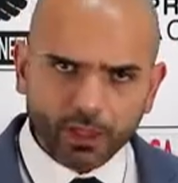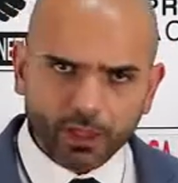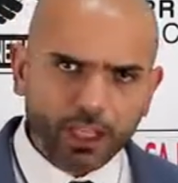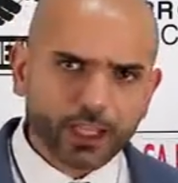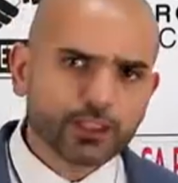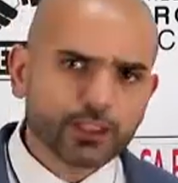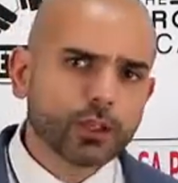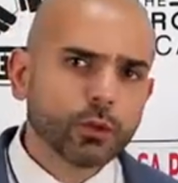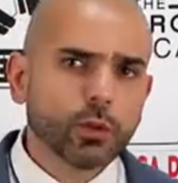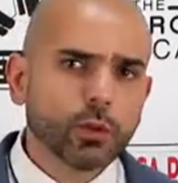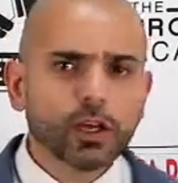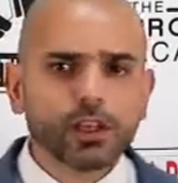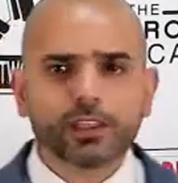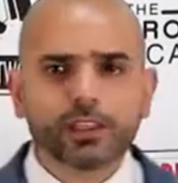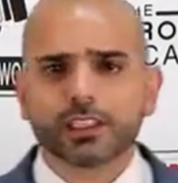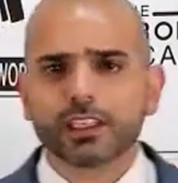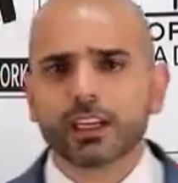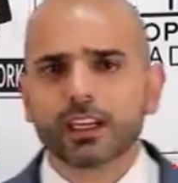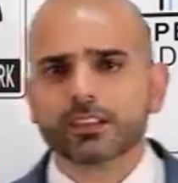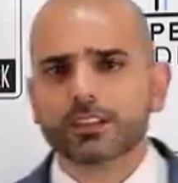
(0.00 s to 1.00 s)
And so where are the
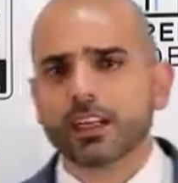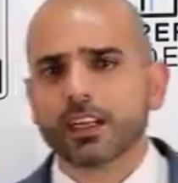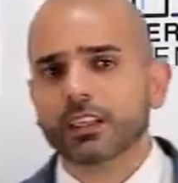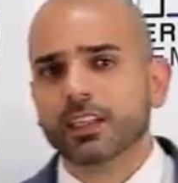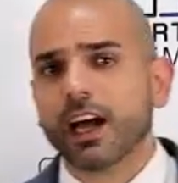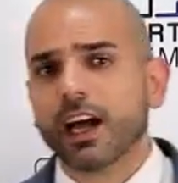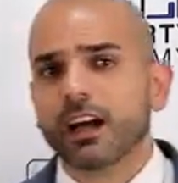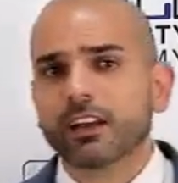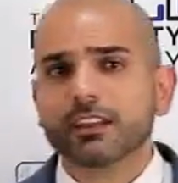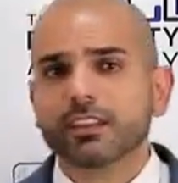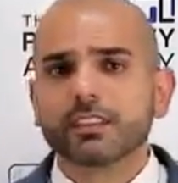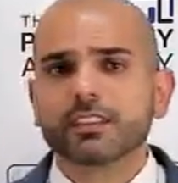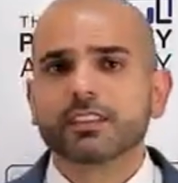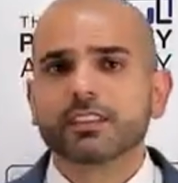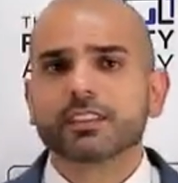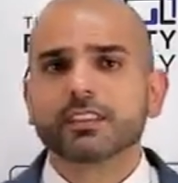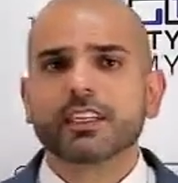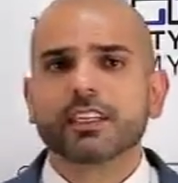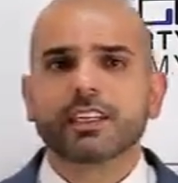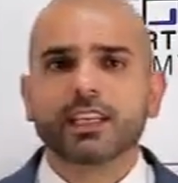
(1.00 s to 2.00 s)
downsides? How does
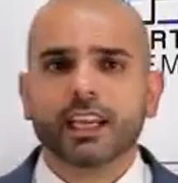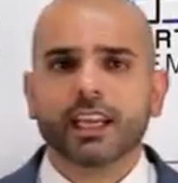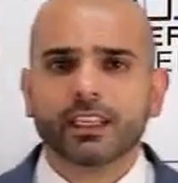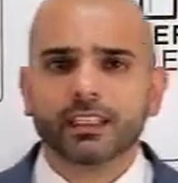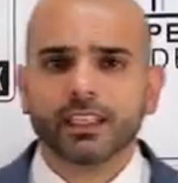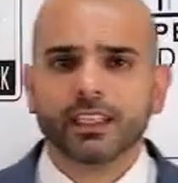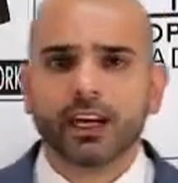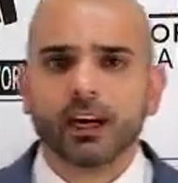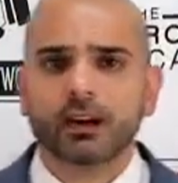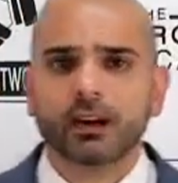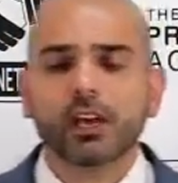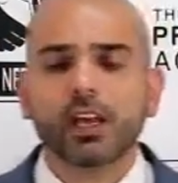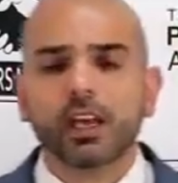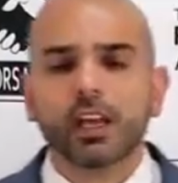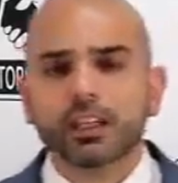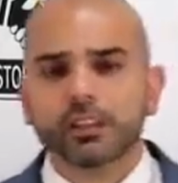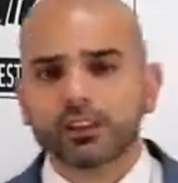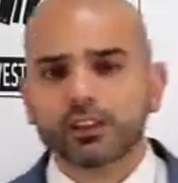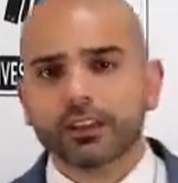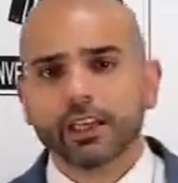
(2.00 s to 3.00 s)
this connect now
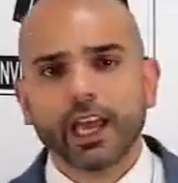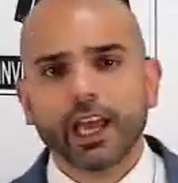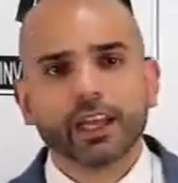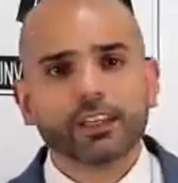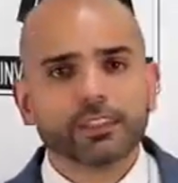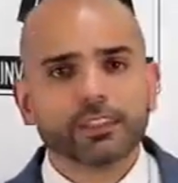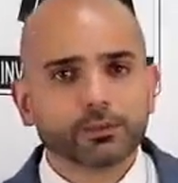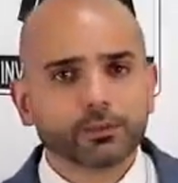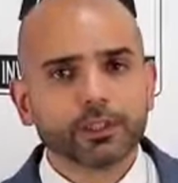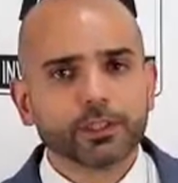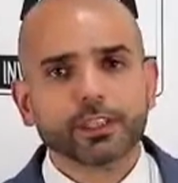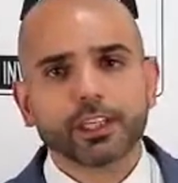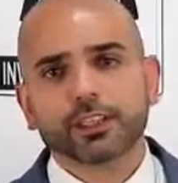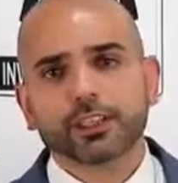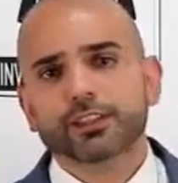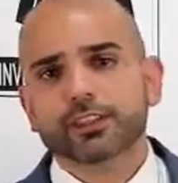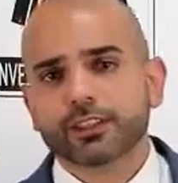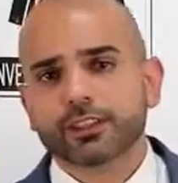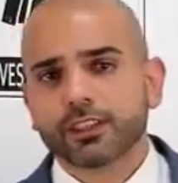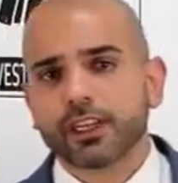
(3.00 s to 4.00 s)
to the asset
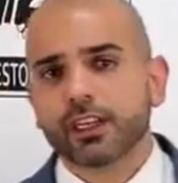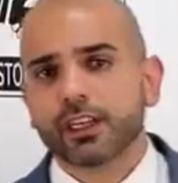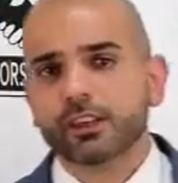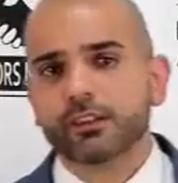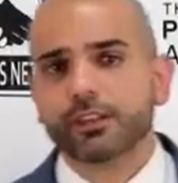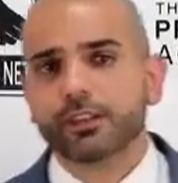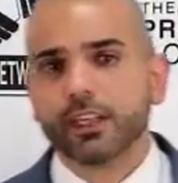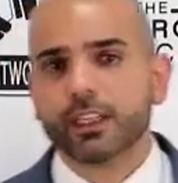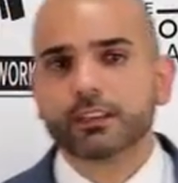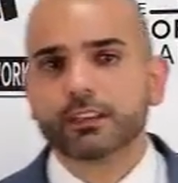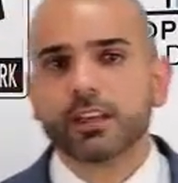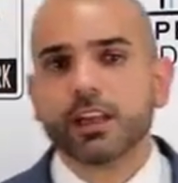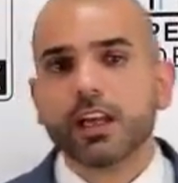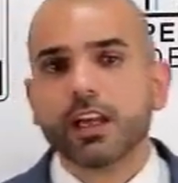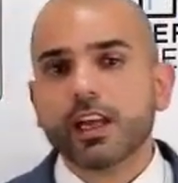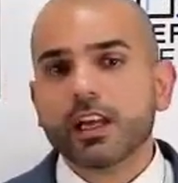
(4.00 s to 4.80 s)
protection side of things?